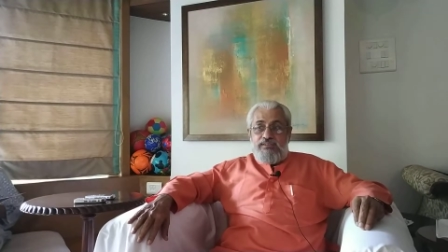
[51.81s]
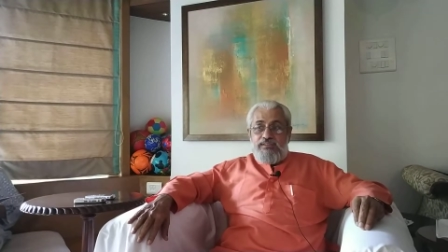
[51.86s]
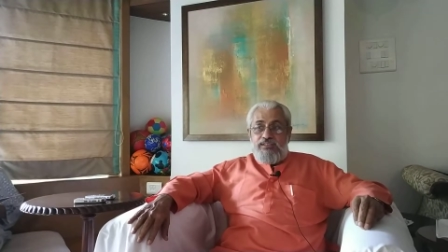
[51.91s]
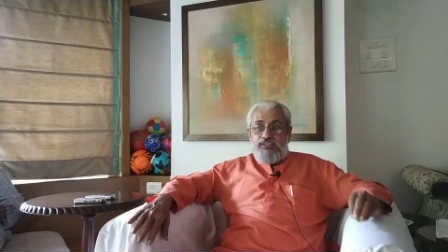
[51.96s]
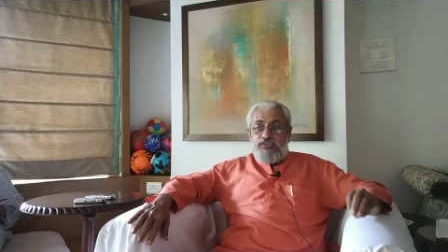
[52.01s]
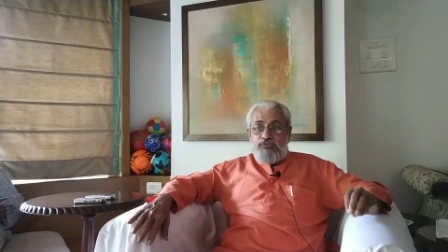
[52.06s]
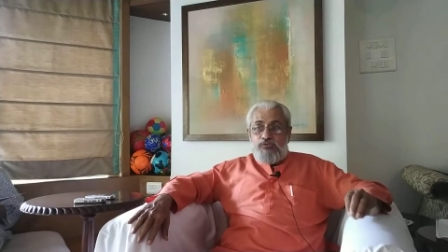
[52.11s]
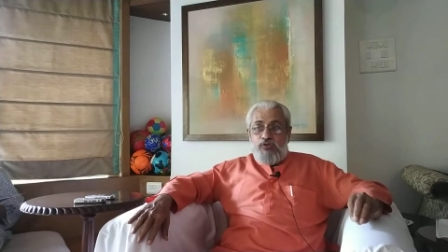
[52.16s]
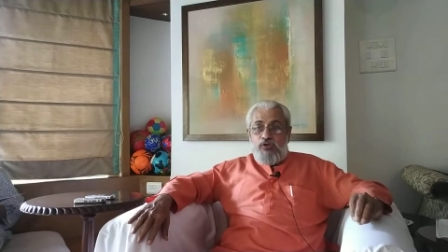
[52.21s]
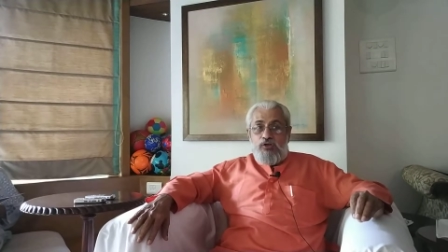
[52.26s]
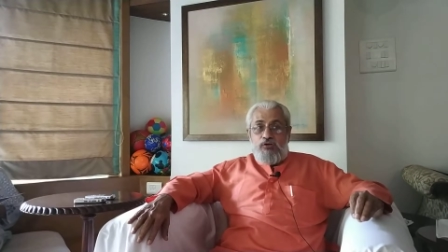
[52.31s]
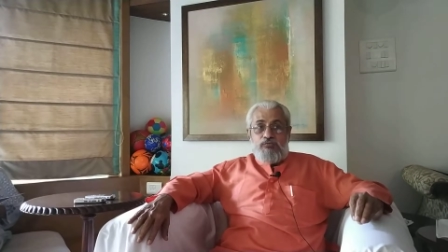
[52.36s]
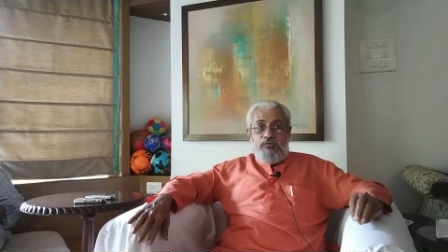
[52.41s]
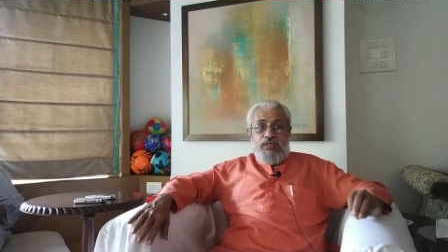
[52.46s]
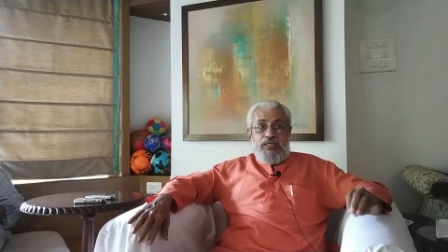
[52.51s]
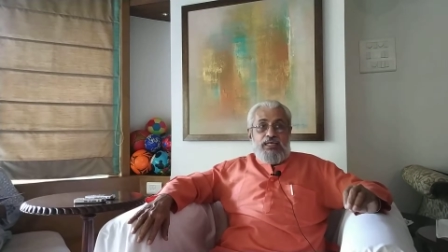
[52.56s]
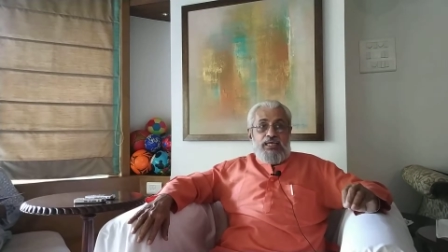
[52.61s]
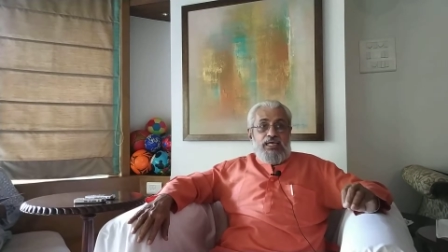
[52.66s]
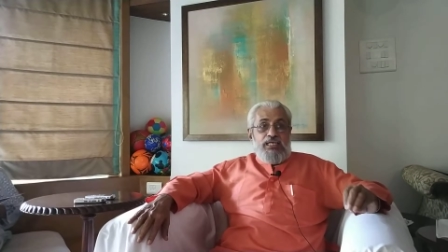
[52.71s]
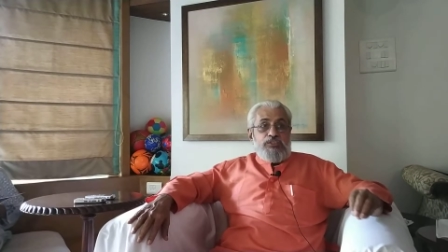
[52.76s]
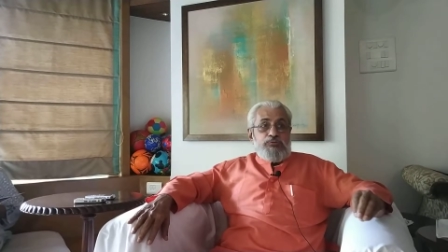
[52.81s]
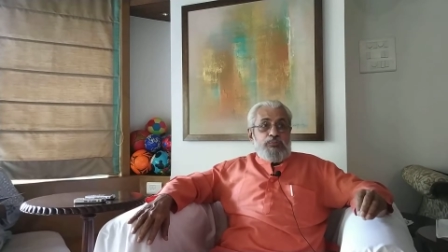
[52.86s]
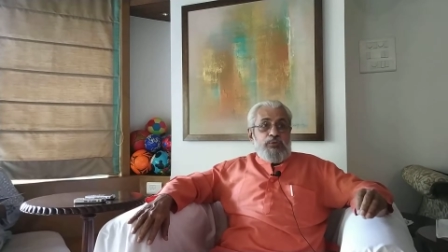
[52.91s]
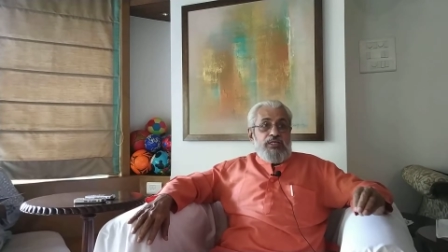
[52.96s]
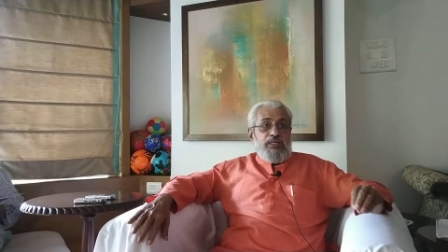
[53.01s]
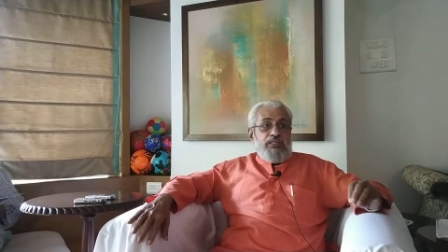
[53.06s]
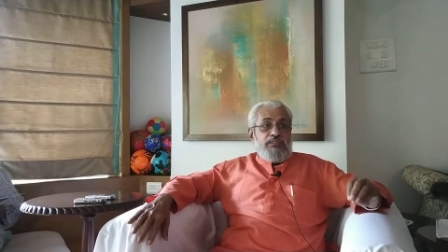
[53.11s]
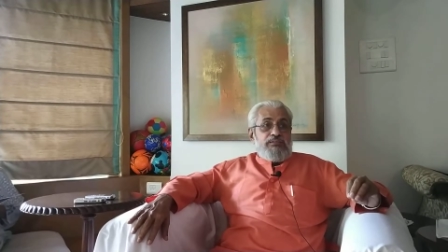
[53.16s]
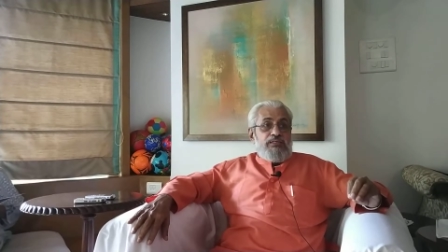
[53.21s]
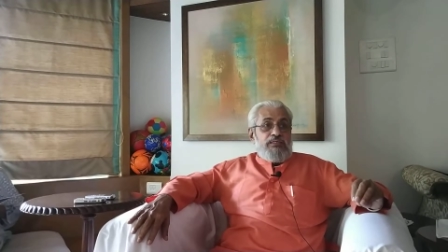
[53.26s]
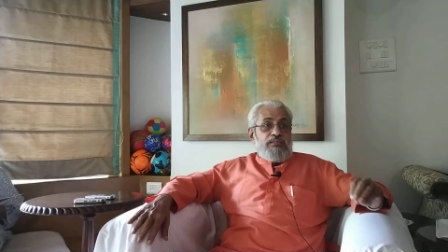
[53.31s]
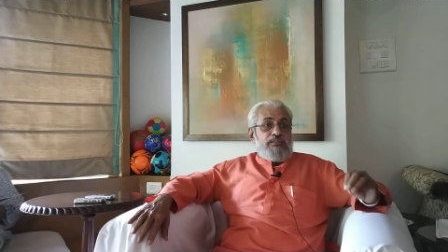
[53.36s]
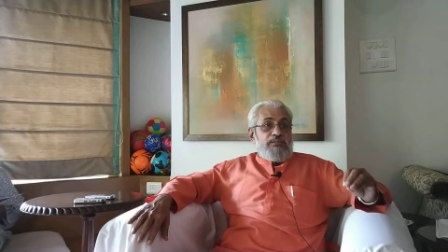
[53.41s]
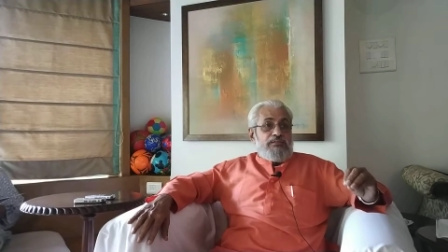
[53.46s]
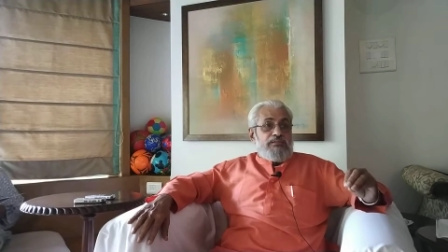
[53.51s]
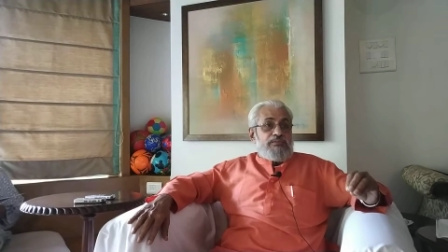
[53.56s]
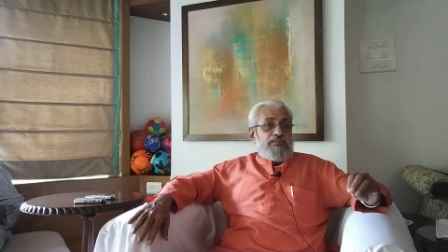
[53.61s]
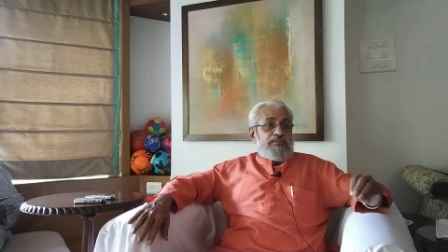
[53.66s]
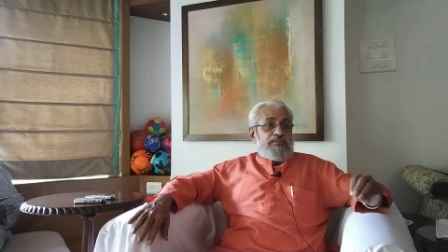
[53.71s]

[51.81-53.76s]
is full of experience hunters.